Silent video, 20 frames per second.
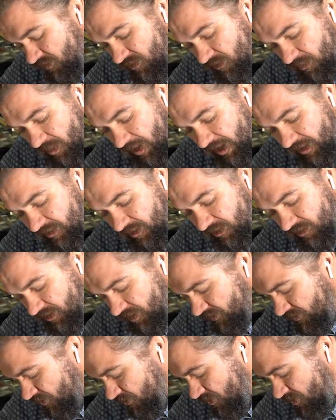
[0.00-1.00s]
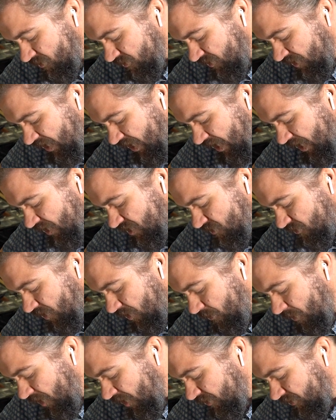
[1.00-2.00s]
using pastels, guys, I'd be using the edge of
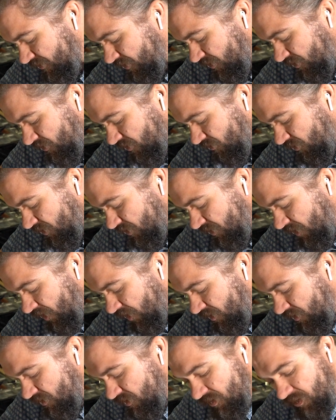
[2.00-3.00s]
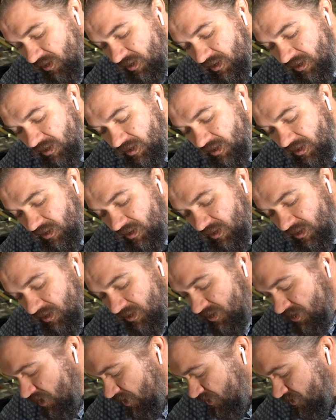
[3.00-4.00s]
my pastel to create that
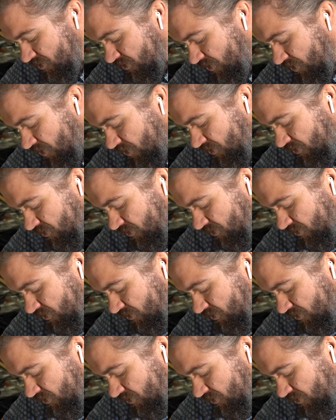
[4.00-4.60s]
texture there.